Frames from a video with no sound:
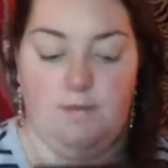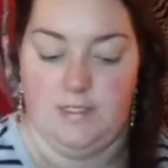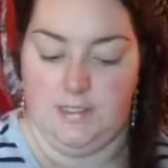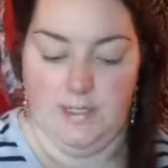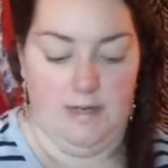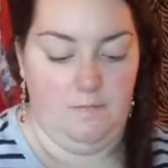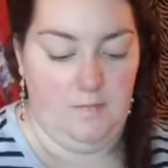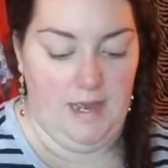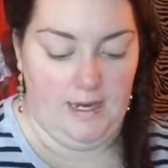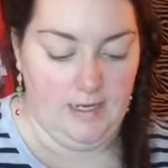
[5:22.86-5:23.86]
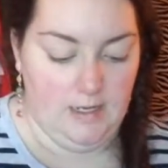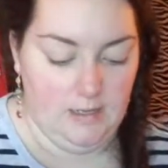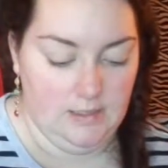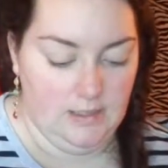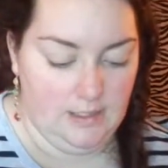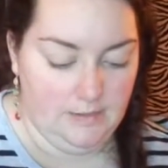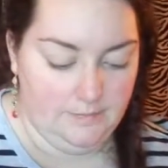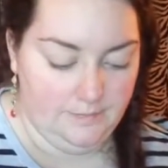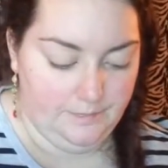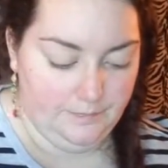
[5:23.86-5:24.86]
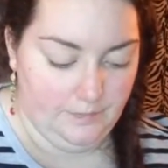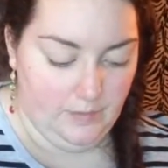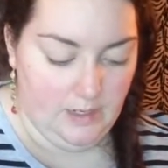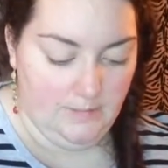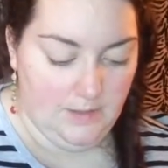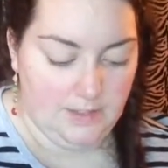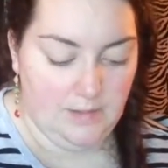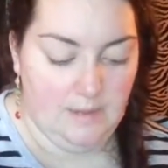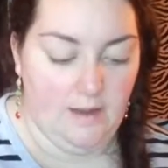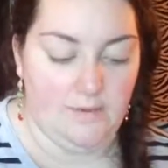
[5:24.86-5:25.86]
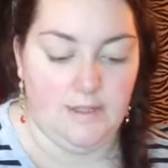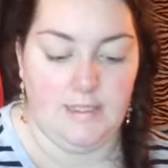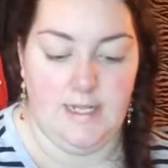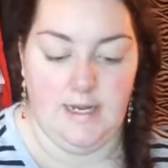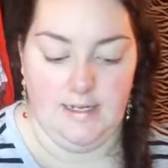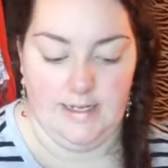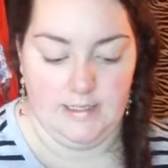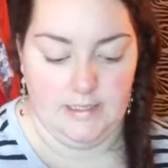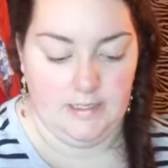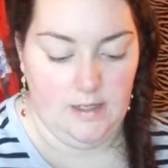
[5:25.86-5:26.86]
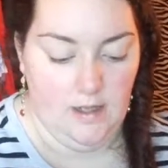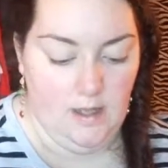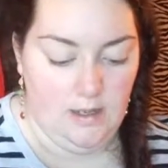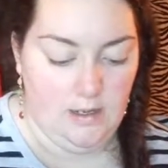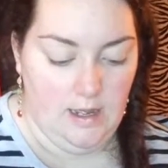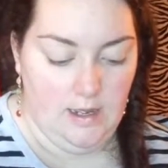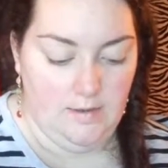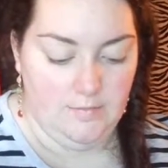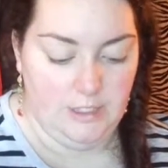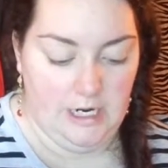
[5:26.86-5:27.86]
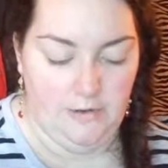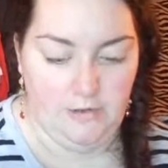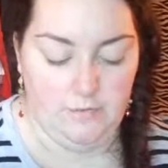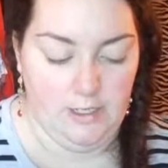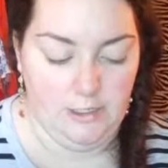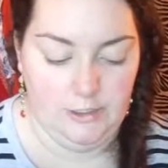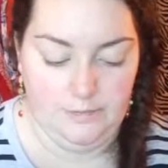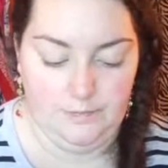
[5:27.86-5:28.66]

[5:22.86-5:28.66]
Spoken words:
just going to pack it on the lid. And I'm using my Real Techniques Shadows brush.